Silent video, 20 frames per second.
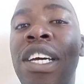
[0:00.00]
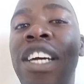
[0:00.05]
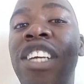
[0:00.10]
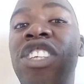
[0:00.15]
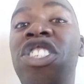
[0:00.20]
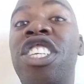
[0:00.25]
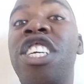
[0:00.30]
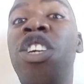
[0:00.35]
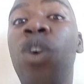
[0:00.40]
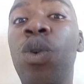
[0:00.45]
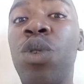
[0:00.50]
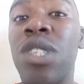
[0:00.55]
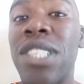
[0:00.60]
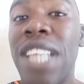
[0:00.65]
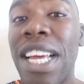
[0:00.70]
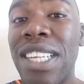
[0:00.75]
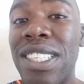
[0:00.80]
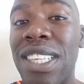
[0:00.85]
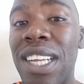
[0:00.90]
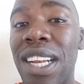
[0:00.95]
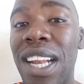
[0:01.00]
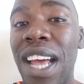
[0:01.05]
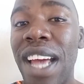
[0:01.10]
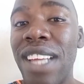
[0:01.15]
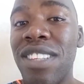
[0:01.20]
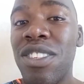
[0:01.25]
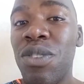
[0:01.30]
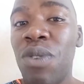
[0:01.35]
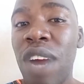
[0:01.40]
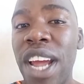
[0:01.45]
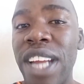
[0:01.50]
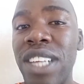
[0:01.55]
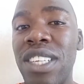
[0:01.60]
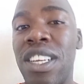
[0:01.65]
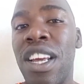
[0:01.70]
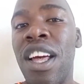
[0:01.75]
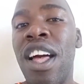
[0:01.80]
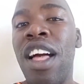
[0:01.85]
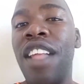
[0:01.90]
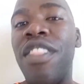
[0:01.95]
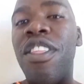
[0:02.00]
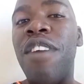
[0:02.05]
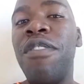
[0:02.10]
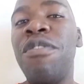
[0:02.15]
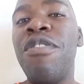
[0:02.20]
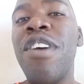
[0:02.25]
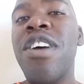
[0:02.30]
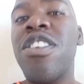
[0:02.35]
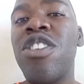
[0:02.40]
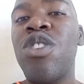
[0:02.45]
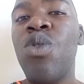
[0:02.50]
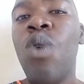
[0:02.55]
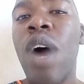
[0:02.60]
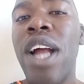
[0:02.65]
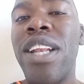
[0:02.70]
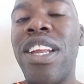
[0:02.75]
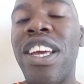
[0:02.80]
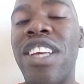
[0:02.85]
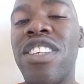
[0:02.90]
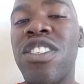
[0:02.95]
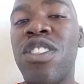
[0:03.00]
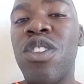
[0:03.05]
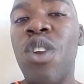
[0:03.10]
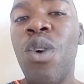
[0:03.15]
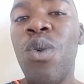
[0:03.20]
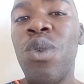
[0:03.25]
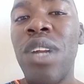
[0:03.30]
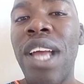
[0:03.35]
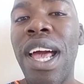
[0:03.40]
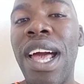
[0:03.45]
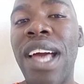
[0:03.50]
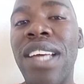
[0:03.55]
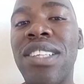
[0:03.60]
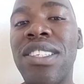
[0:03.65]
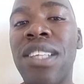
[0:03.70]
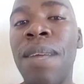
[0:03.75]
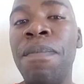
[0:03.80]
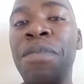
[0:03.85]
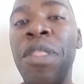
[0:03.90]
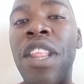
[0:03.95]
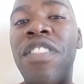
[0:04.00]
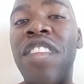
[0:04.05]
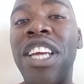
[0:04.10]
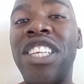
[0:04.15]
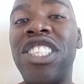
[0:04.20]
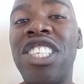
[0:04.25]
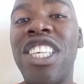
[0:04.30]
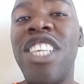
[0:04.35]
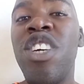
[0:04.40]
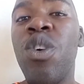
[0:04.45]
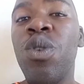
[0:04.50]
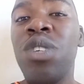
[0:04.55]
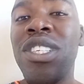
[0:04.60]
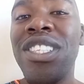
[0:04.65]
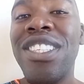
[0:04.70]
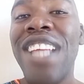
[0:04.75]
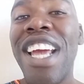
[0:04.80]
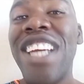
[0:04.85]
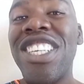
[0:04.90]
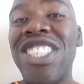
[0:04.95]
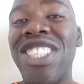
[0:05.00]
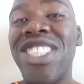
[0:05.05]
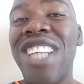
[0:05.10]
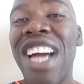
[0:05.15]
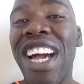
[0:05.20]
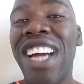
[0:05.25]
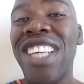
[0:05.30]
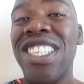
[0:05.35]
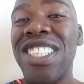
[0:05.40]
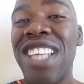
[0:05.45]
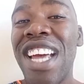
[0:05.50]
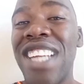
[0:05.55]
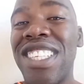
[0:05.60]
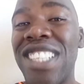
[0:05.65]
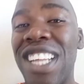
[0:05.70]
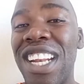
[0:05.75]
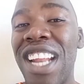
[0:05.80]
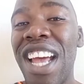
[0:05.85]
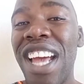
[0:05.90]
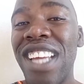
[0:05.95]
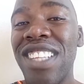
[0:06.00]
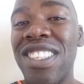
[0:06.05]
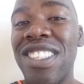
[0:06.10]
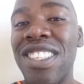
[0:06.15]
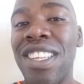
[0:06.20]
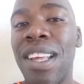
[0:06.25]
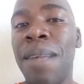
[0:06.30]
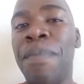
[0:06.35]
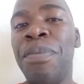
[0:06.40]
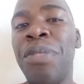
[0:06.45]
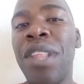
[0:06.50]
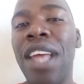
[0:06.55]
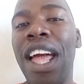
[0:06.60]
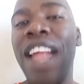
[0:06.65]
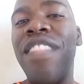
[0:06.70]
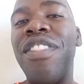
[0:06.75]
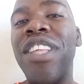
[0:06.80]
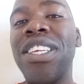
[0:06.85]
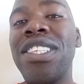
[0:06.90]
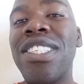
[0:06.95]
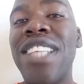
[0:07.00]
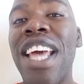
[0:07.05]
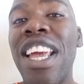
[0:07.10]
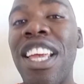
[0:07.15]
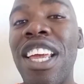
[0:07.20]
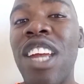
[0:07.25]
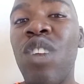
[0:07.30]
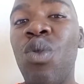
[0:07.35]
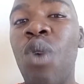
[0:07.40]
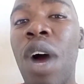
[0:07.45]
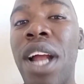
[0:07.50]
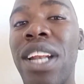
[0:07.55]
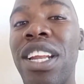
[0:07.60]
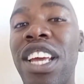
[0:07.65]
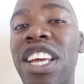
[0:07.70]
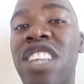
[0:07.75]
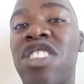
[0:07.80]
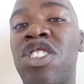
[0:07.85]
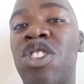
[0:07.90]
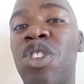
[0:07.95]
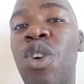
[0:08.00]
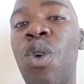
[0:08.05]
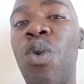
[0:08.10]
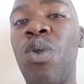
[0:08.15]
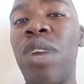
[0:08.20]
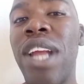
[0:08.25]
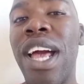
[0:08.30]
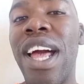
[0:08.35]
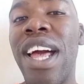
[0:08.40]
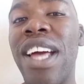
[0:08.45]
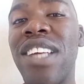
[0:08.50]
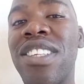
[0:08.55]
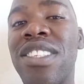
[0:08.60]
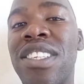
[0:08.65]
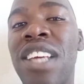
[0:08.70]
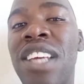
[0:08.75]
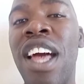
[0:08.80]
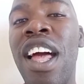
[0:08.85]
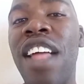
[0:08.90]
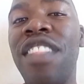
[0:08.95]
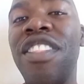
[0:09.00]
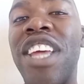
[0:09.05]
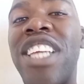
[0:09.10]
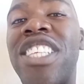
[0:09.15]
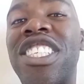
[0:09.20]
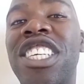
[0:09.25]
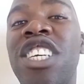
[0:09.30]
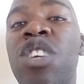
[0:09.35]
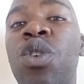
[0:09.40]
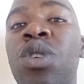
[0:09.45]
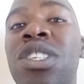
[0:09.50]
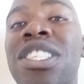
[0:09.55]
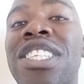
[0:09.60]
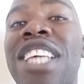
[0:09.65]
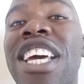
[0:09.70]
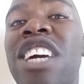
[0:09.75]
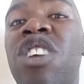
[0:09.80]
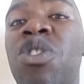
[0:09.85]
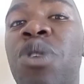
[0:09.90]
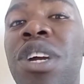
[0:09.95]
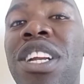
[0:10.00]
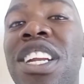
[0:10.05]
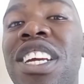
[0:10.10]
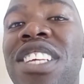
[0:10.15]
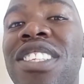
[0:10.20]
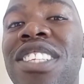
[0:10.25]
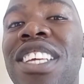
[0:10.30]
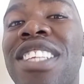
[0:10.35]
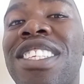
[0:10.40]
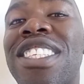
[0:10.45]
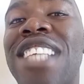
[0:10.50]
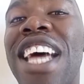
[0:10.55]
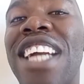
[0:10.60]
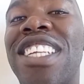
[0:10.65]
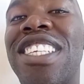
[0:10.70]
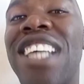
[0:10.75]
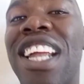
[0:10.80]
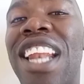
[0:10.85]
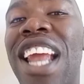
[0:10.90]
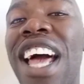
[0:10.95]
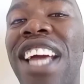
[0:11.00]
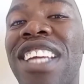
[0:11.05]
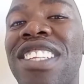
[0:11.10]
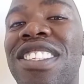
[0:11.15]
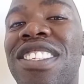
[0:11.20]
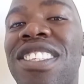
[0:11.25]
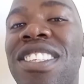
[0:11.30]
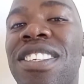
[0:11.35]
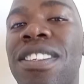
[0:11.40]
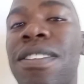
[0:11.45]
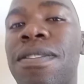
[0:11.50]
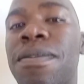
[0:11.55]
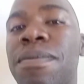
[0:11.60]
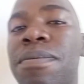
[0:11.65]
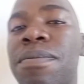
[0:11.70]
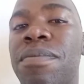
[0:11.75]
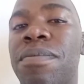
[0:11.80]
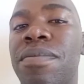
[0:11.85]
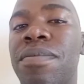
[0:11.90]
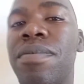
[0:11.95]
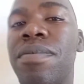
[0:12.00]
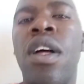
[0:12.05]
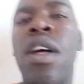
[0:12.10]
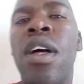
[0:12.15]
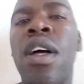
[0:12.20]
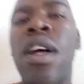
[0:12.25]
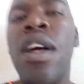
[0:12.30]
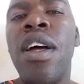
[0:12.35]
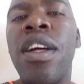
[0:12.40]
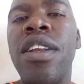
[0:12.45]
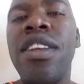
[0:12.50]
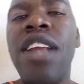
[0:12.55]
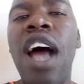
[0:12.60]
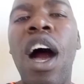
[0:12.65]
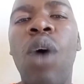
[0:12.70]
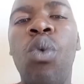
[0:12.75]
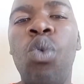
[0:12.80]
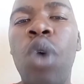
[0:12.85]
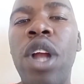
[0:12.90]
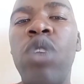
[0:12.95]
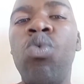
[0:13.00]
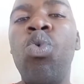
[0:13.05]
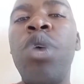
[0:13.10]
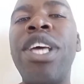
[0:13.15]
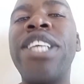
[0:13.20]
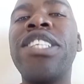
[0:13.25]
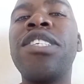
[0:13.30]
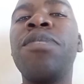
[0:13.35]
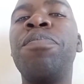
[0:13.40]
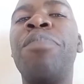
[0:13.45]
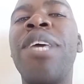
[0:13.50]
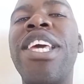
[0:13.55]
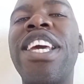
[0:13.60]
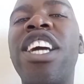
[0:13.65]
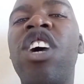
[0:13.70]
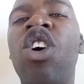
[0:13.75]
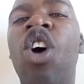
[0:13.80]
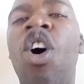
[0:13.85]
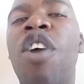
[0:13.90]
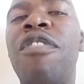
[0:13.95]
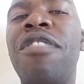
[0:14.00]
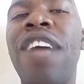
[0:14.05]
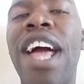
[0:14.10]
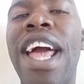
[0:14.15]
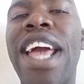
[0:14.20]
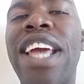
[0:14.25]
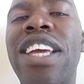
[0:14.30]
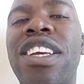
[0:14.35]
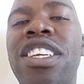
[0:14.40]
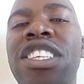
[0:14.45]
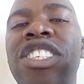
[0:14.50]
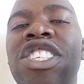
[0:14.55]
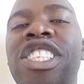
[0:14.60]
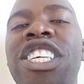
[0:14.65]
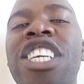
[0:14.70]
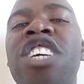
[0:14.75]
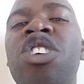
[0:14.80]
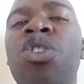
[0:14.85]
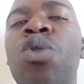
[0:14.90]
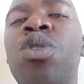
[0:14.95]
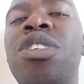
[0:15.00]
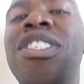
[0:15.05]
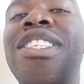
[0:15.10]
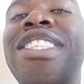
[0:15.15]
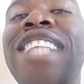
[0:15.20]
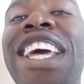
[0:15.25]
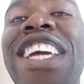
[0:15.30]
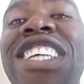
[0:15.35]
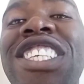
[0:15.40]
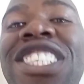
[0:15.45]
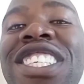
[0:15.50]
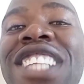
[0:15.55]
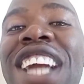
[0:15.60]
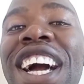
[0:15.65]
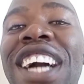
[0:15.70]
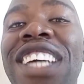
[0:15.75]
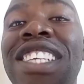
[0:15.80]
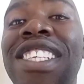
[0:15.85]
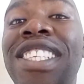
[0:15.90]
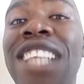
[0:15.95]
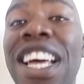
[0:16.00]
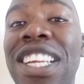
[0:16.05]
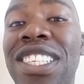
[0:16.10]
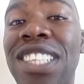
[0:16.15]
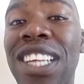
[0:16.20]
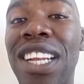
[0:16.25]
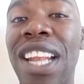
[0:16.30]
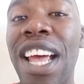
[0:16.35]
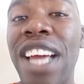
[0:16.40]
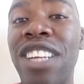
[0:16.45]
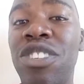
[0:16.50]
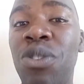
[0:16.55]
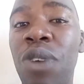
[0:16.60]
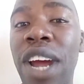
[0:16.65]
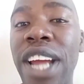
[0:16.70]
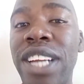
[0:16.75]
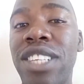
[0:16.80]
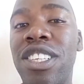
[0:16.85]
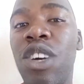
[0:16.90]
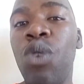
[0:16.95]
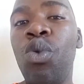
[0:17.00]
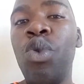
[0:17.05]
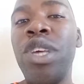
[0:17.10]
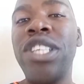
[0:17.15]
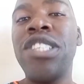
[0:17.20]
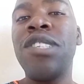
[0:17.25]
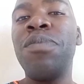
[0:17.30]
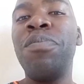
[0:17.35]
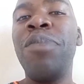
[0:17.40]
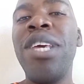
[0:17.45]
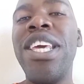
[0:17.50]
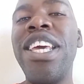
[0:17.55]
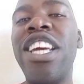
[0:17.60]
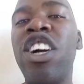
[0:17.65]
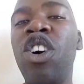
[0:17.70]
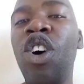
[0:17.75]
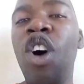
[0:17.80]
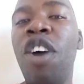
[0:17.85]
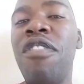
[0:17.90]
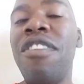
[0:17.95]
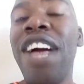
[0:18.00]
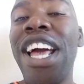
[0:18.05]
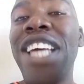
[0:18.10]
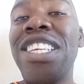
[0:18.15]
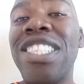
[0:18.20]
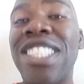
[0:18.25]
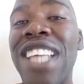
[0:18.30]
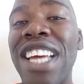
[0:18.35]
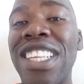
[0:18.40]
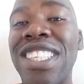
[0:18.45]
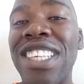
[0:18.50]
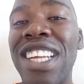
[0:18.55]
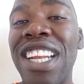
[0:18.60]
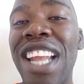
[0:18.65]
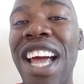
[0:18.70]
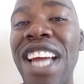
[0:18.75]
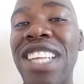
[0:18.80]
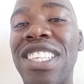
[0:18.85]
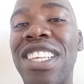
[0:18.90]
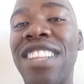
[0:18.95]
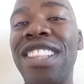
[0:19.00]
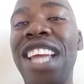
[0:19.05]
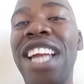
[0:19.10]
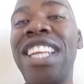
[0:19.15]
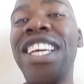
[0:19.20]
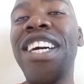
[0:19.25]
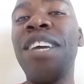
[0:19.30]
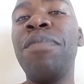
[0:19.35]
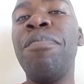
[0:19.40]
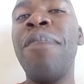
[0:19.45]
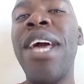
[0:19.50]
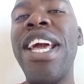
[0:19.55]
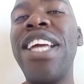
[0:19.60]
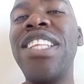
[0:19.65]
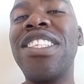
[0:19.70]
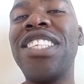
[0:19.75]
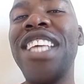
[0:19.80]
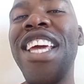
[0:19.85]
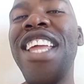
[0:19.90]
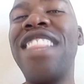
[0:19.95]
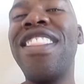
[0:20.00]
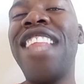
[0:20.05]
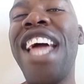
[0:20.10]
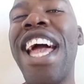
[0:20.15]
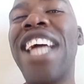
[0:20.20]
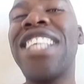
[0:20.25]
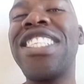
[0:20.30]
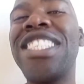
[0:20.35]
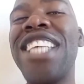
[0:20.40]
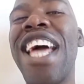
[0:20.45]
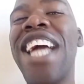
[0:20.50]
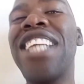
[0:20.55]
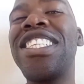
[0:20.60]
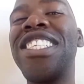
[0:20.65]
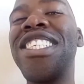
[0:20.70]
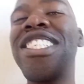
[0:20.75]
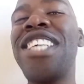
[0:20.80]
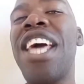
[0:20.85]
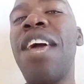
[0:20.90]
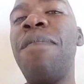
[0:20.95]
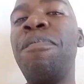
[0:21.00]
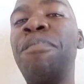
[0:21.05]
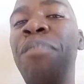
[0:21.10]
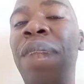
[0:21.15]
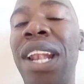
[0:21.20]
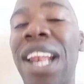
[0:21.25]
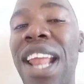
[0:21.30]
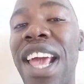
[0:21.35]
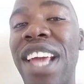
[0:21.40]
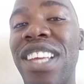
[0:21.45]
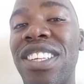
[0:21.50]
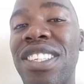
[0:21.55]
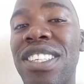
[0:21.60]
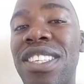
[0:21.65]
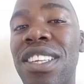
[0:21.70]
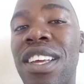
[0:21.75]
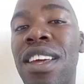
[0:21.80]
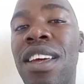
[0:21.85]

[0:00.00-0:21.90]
geosatellites, right? The first one is known as the geostationary satellites, and the second one is known as the geosynchronous satellites. Now, when we speak of a geostationary satellite, right, we speak of a satellite that remains in the exact same place,